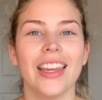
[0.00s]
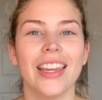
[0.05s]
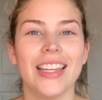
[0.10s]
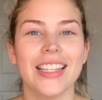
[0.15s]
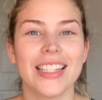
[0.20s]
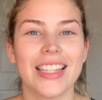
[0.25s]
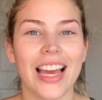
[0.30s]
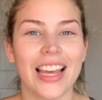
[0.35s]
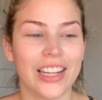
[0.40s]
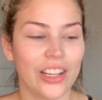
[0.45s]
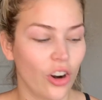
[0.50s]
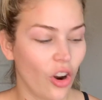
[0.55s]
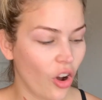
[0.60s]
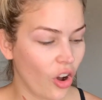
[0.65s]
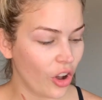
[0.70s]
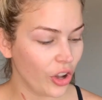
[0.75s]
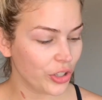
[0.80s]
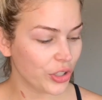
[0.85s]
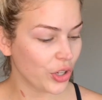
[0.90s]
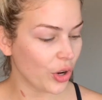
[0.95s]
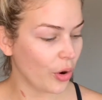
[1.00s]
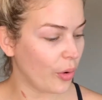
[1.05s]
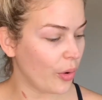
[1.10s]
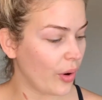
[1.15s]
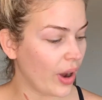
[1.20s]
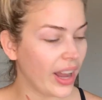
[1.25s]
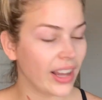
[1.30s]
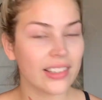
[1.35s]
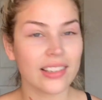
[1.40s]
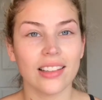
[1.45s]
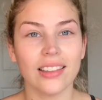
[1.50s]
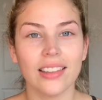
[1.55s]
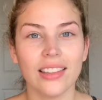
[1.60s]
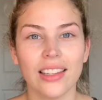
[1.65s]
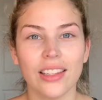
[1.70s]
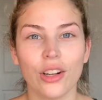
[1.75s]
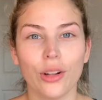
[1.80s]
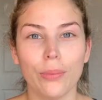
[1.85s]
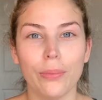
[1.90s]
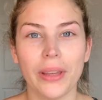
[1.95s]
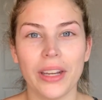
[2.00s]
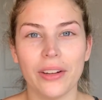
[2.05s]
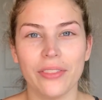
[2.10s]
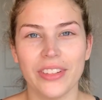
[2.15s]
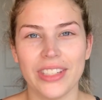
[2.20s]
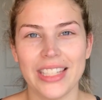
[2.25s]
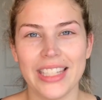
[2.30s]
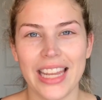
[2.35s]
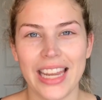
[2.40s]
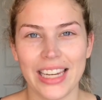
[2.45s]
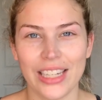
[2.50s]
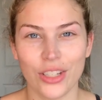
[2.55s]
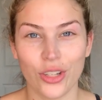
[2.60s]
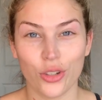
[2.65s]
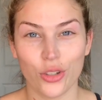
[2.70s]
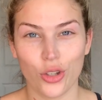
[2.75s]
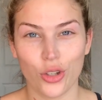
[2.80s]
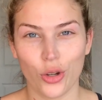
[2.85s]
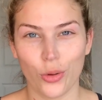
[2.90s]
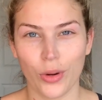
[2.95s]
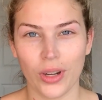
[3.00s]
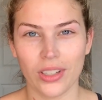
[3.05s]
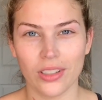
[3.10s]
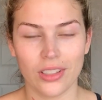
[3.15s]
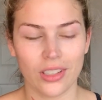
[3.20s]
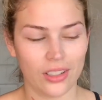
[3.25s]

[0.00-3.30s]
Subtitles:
is that it also has a little bit of a tint to it.